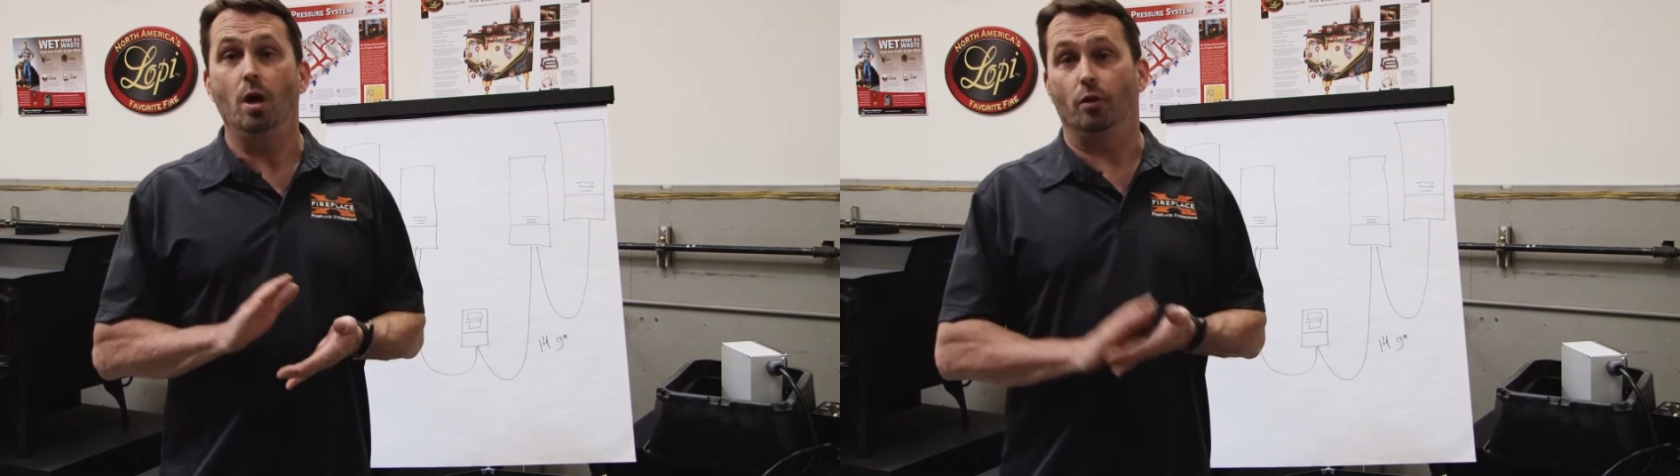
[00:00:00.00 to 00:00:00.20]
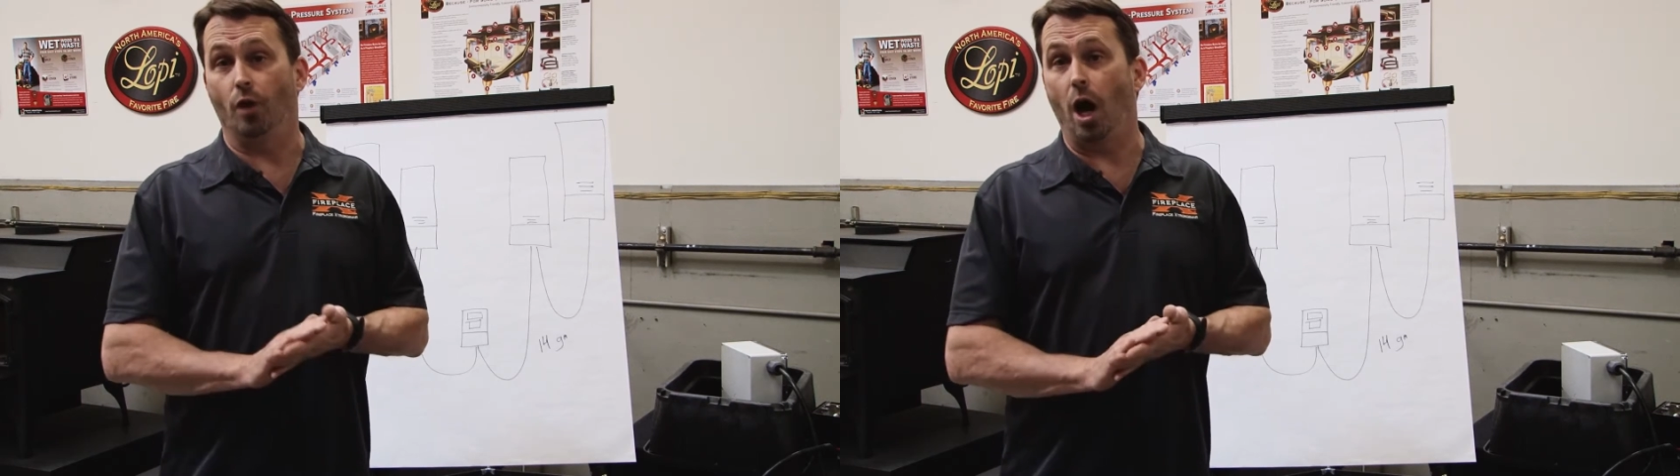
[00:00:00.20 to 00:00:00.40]

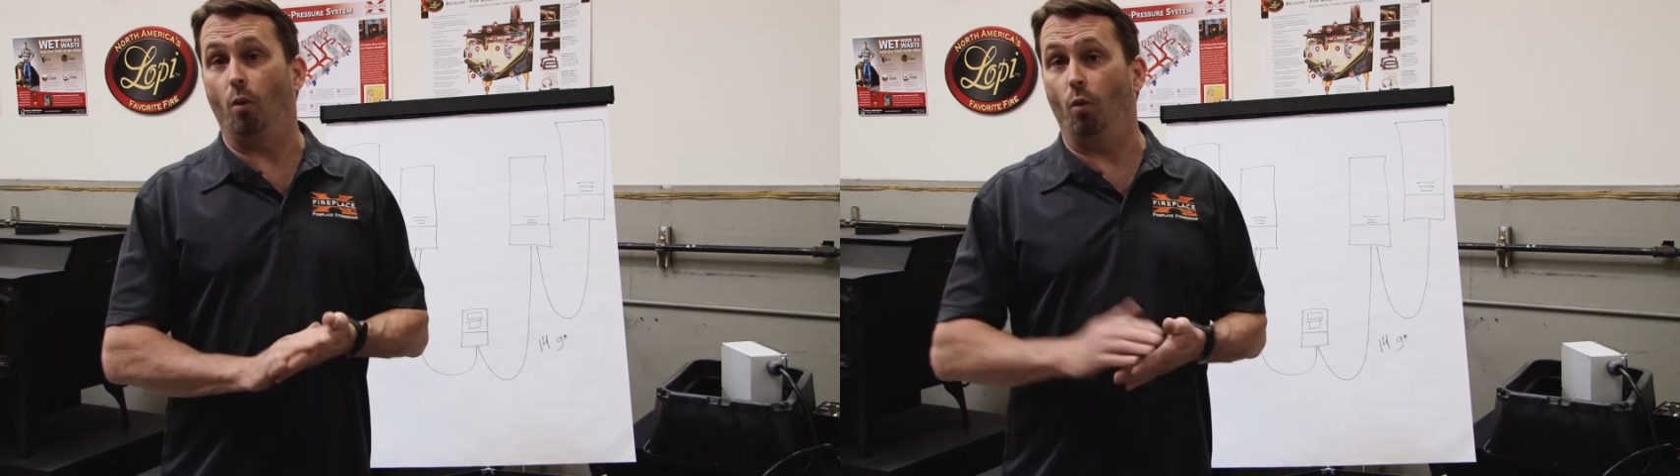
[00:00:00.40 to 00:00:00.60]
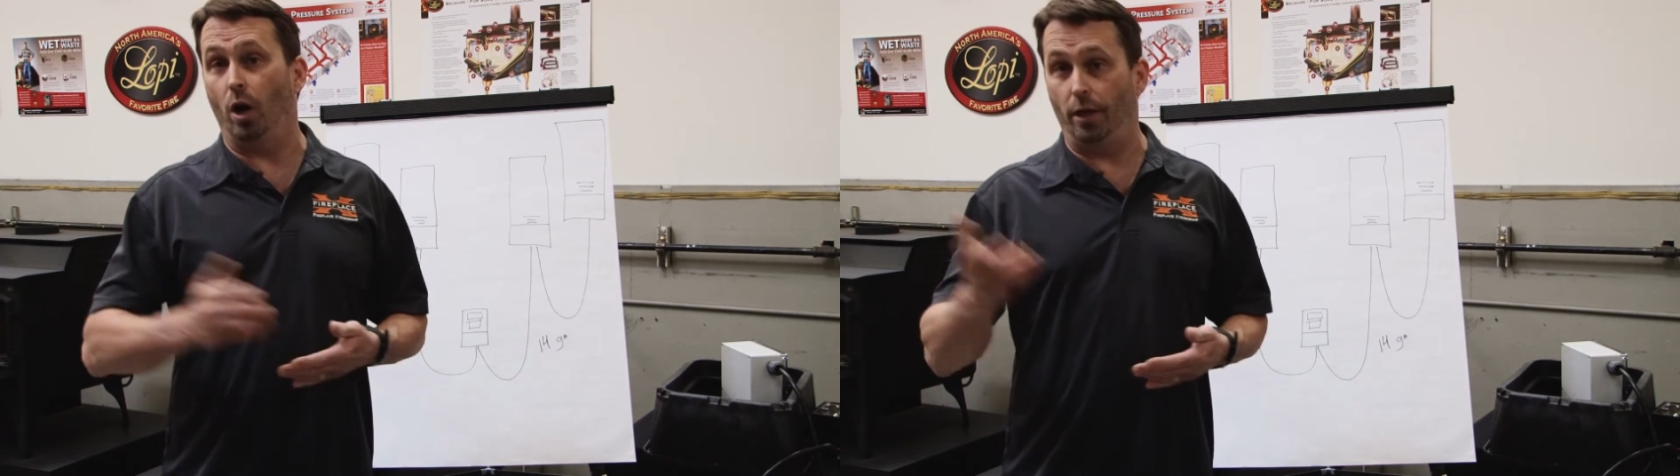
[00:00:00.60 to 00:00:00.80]
not
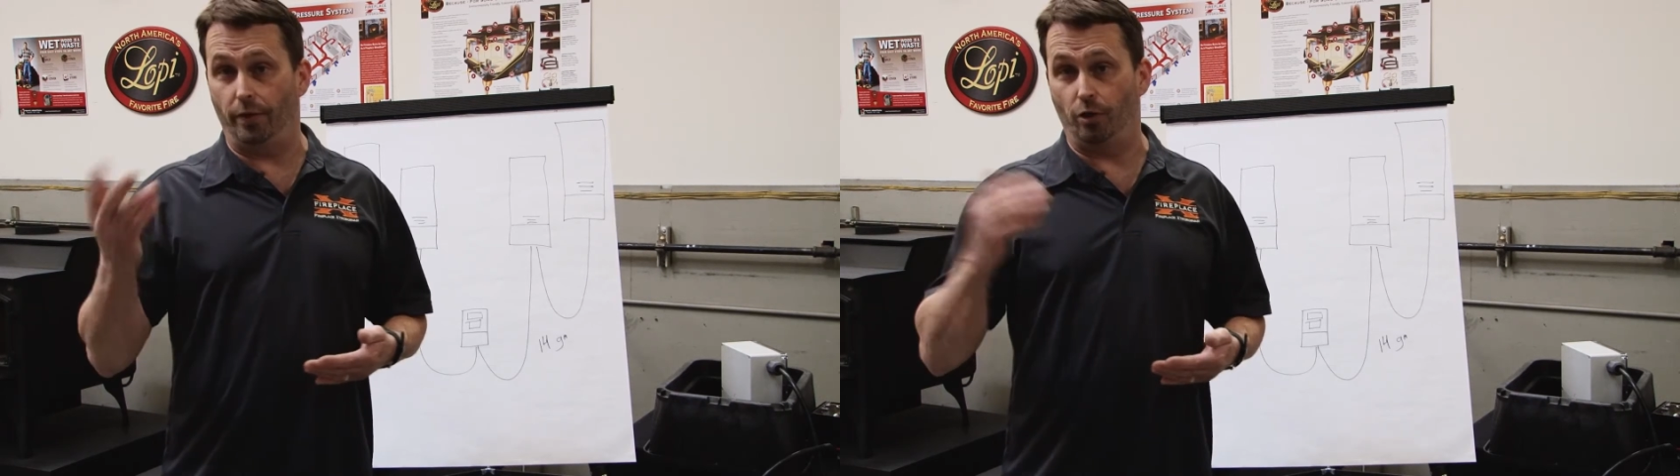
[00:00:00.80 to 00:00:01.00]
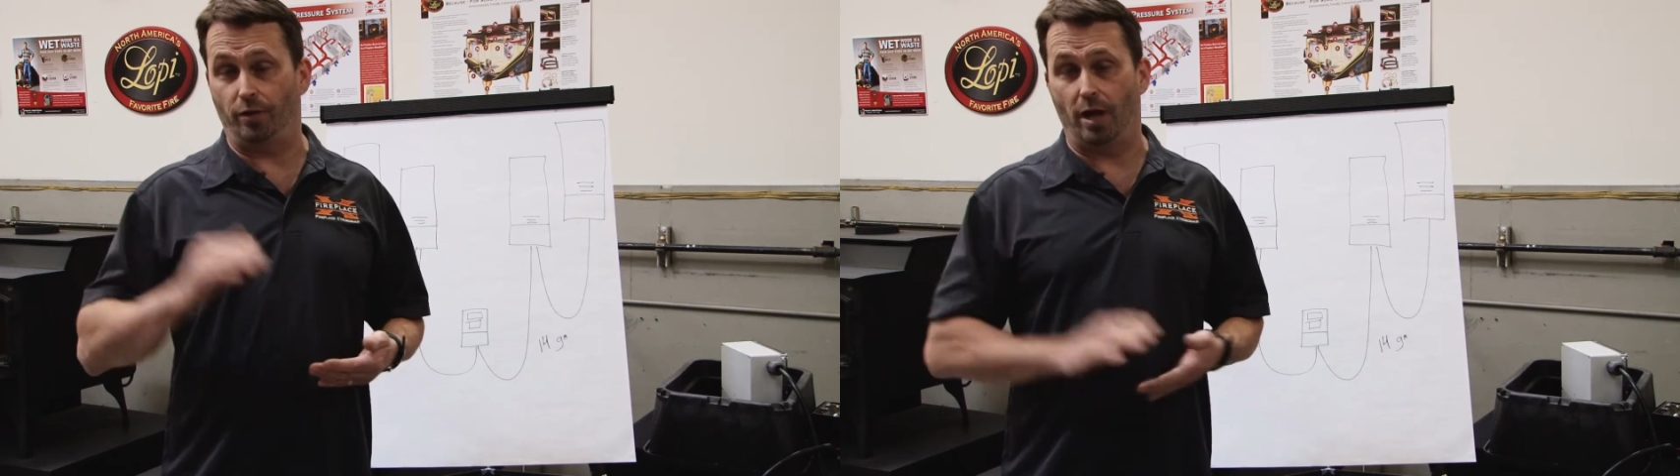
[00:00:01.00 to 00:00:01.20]
one that
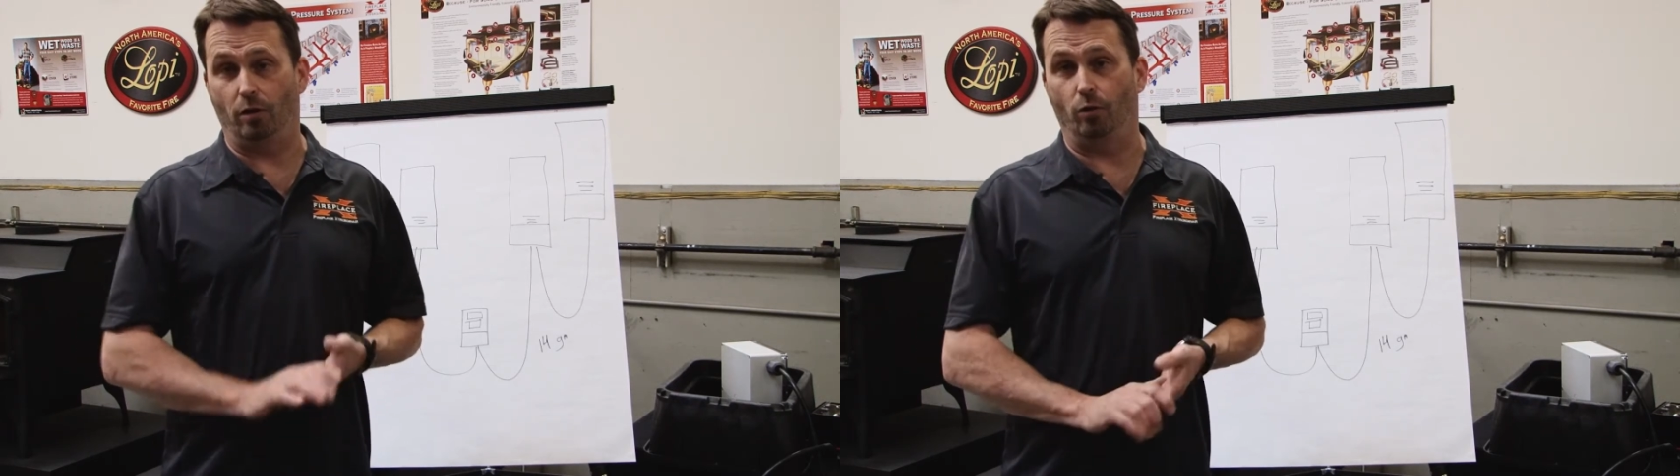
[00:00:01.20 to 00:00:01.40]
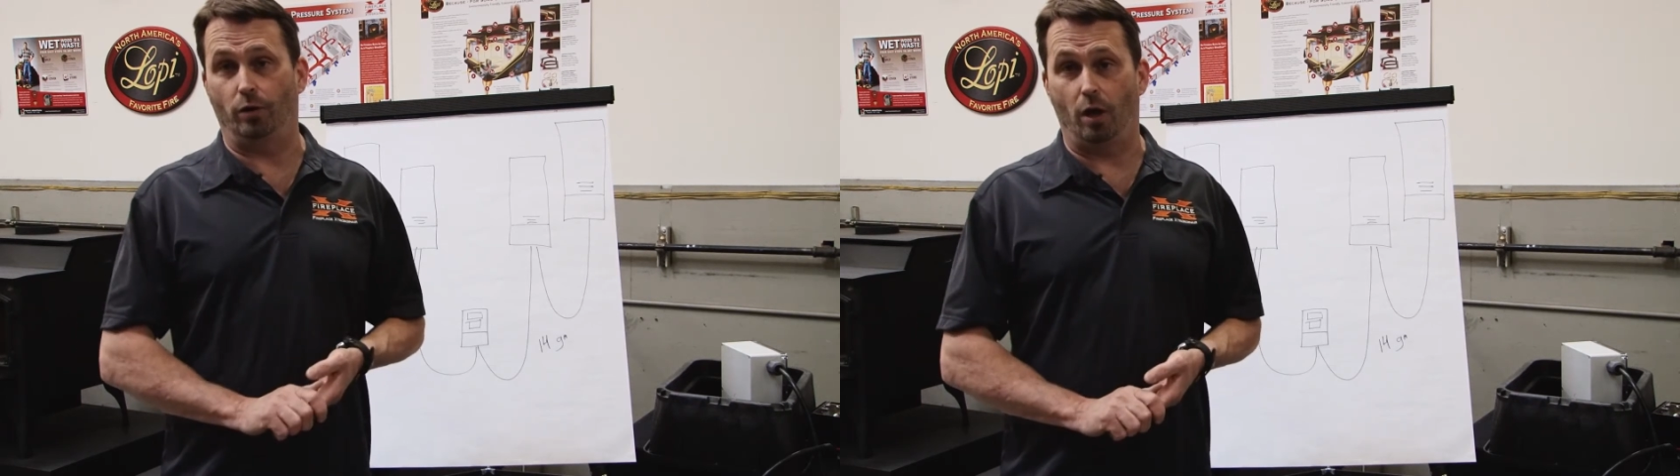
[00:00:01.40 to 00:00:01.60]
you
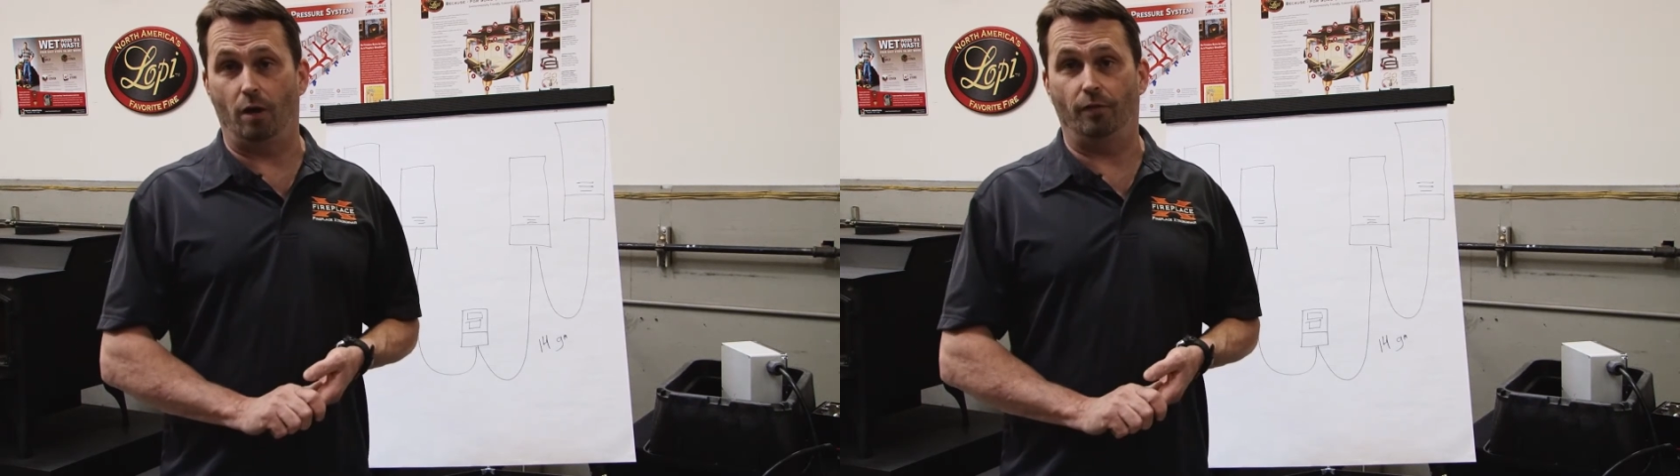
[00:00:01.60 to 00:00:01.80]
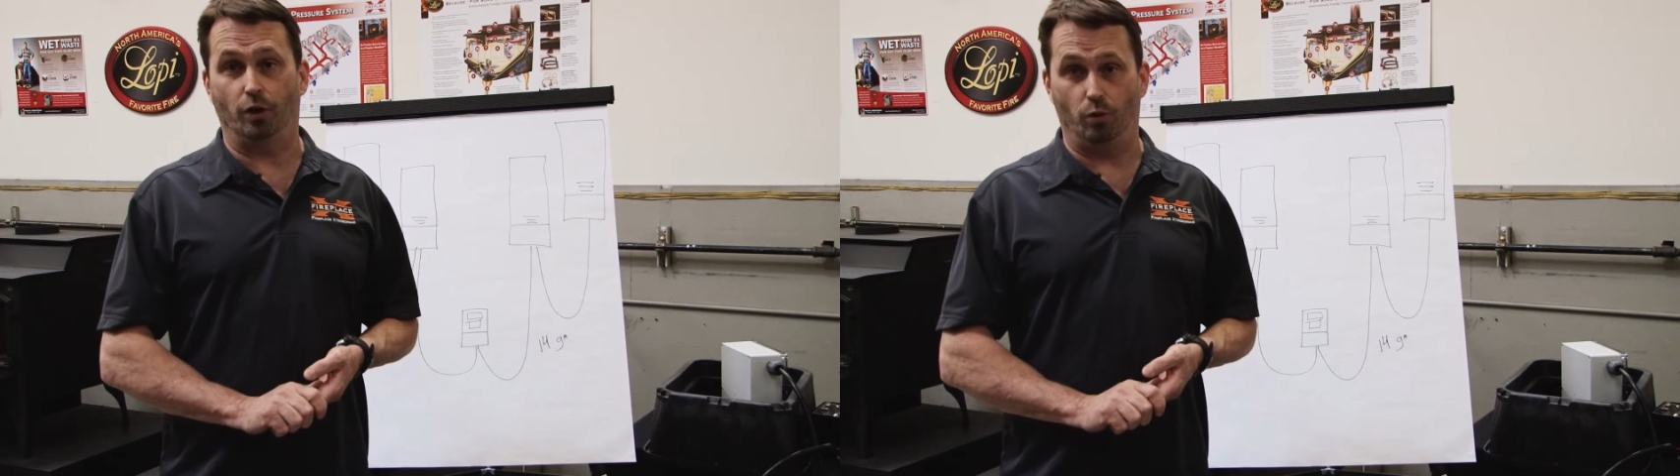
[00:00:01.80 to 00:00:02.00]
downloaded
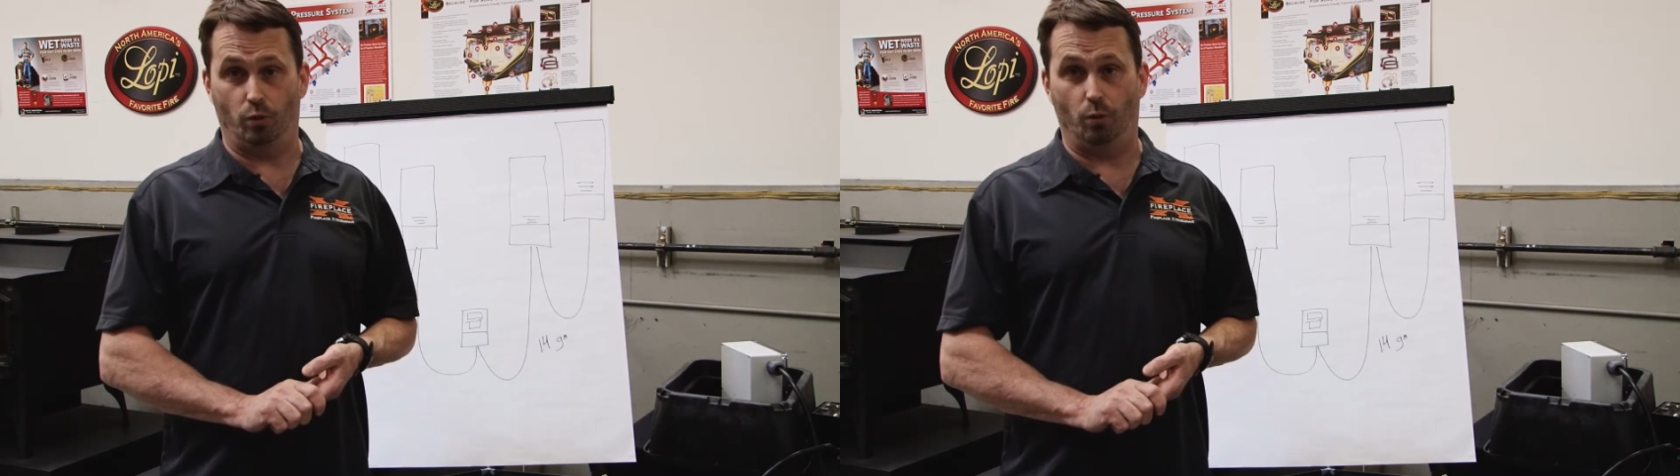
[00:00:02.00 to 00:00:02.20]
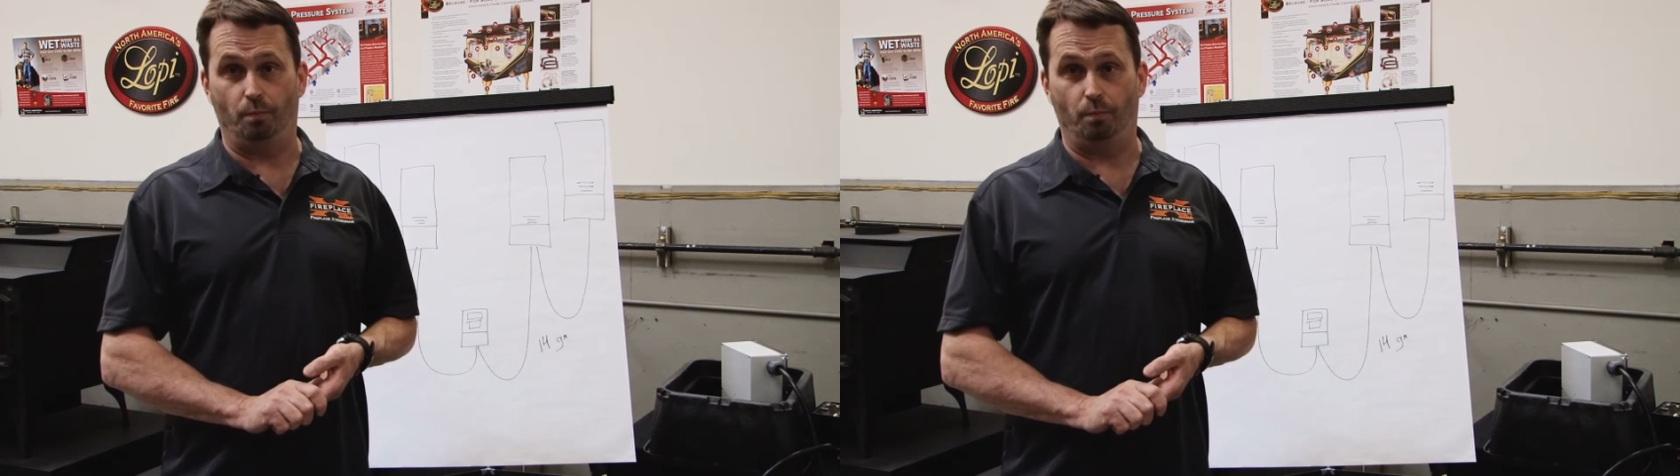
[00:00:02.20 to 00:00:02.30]
off of Google.